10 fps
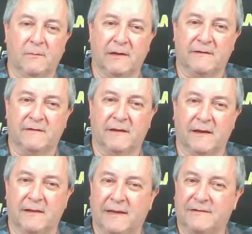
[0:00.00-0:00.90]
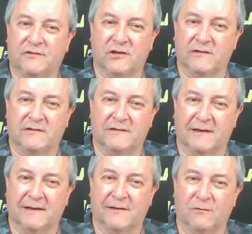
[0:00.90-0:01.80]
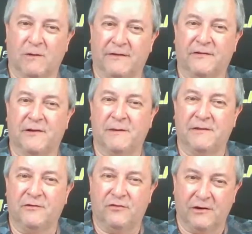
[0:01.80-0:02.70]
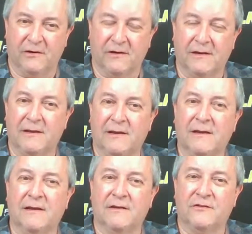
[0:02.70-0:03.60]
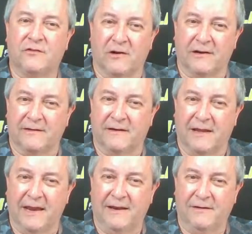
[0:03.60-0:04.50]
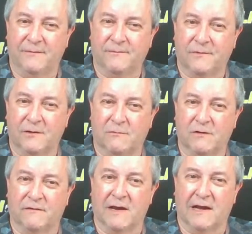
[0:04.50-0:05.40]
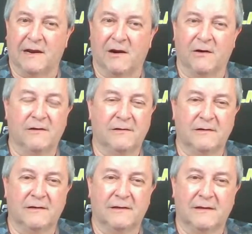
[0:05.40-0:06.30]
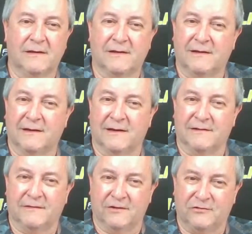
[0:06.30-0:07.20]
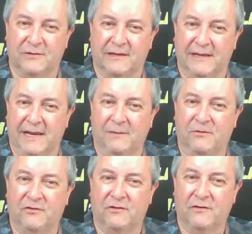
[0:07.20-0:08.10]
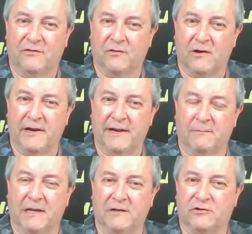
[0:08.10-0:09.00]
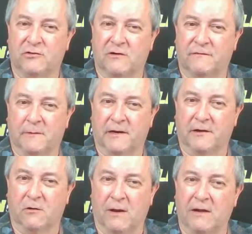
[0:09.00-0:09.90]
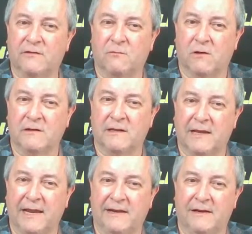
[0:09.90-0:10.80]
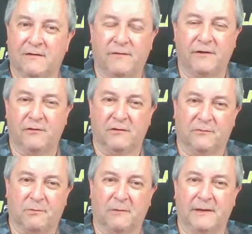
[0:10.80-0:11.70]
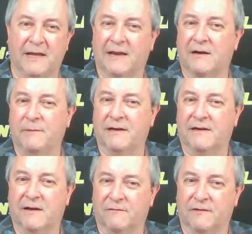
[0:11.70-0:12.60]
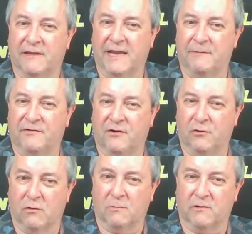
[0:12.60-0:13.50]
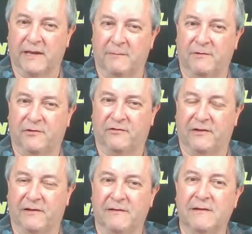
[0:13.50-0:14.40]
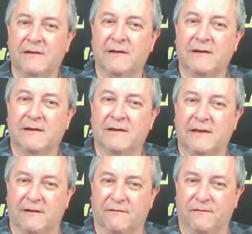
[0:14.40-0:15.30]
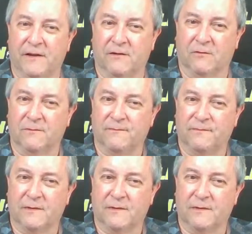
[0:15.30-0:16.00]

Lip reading: But that's just the way it's going to be this year. Starting tonight, we've got our district games starting. I'm not sure if I'm going to go out to one tonight. And if I do, it's probably not going to be to cover the game as a normal game, but just to get a feel